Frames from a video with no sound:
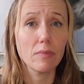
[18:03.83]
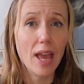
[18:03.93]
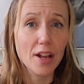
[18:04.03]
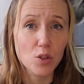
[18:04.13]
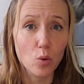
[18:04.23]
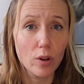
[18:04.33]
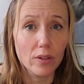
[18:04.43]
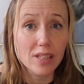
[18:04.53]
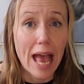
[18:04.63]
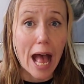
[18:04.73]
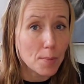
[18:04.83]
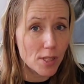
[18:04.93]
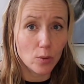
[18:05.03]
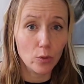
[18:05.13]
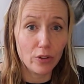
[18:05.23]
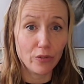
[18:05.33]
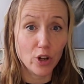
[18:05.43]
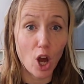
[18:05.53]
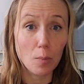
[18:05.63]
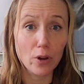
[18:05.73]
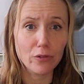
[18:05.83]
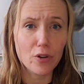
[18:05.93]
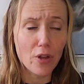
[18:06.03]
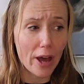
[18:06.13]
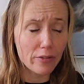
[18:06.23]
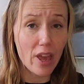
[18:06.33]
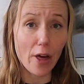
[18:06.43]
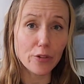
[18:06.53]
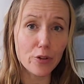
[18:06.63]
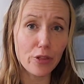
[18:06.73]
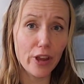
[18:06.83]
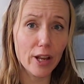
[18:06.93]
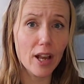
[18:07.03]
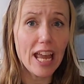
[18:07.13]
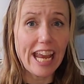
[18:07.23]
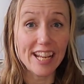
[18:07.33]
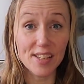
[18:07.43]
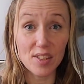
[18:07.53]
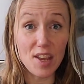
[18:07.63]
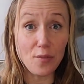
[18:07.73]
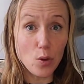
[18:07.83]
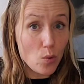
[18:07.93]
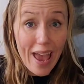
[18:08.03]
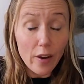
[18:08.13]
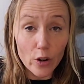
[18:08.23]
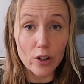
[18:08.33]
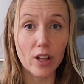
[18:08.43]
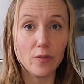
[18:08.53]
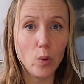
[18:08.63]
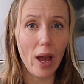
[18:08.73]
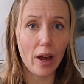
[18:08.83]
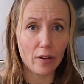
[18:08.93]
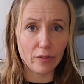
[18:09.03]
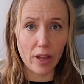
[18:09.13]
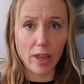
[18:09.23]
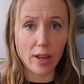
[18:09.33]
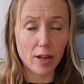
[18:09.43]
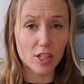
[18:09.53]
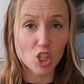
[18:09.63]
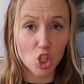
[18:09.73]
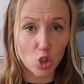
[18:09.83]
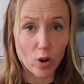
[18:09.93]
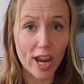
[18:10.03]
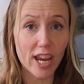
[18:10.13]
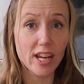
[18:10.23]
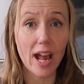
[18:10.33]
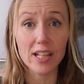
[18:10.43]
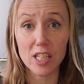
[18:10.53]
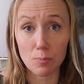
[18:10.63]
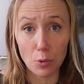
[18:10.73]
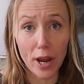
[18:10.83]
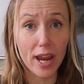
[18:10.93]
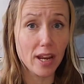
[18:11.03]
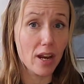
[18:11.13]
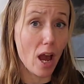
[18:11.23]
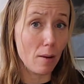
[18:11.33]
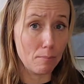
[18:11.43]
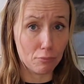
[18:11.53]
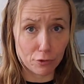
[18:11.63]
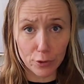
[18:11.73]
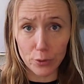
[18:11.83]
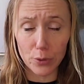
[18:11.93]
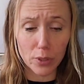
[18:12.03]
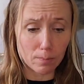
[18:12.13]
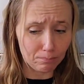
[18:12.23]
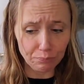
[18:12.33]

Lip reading: castor oil is absolutely phenomenal for that. The other thing is, if you get hurt, if you have a strain, a sprain, a bruise,